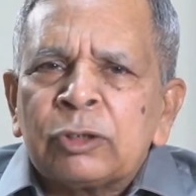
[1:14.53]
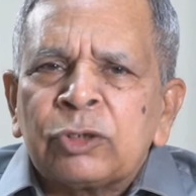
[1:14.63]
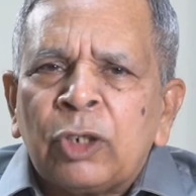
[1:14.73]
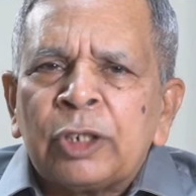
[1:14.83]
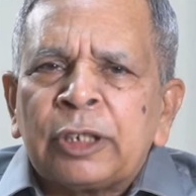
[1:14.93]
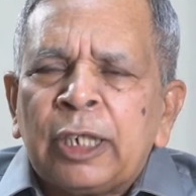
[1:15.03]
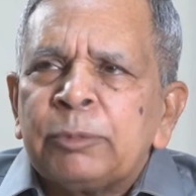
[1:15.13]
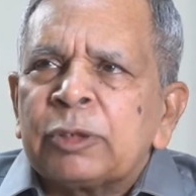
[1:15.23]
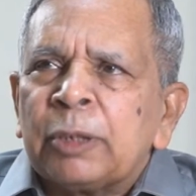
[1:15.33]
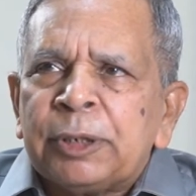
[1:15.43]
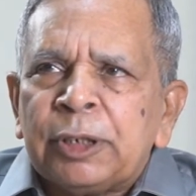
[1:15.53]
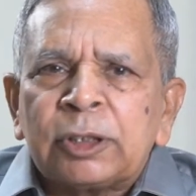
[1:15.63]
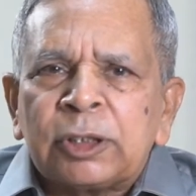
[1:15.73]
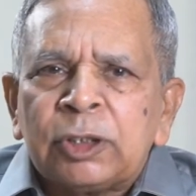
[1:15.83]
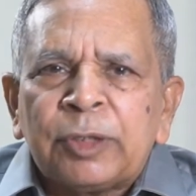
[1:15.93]
short time some
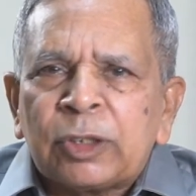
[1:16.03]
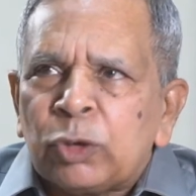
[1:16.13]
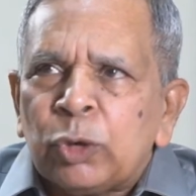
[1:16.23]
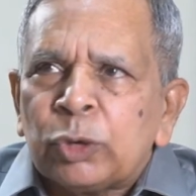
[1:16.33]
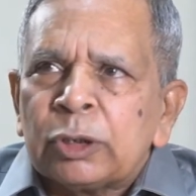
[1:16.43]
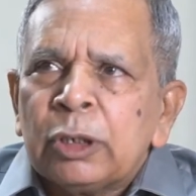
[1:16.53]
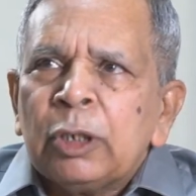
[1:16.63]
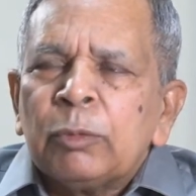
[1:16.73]
industries were closed.